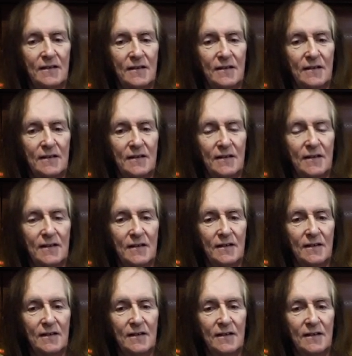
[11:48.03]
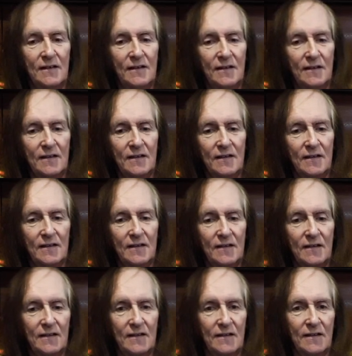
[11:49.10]

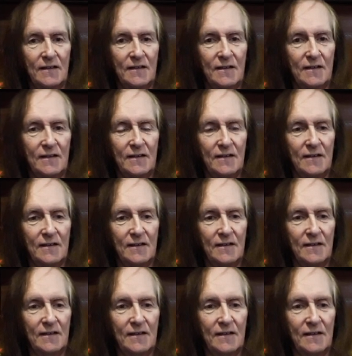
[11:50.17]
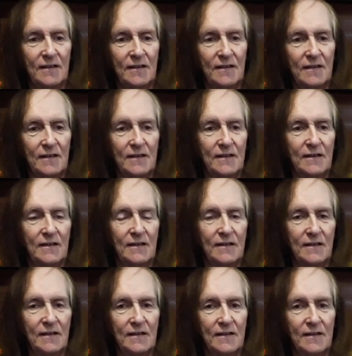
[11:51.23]

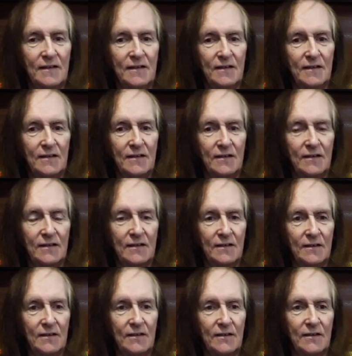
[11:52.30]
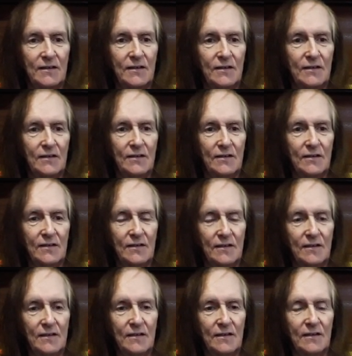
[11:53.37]

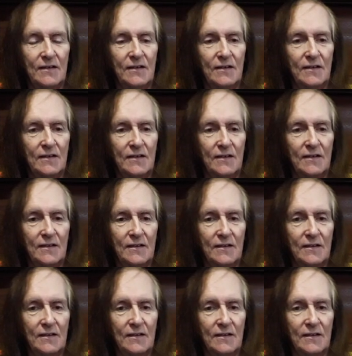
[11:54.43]
This person isn't speaking.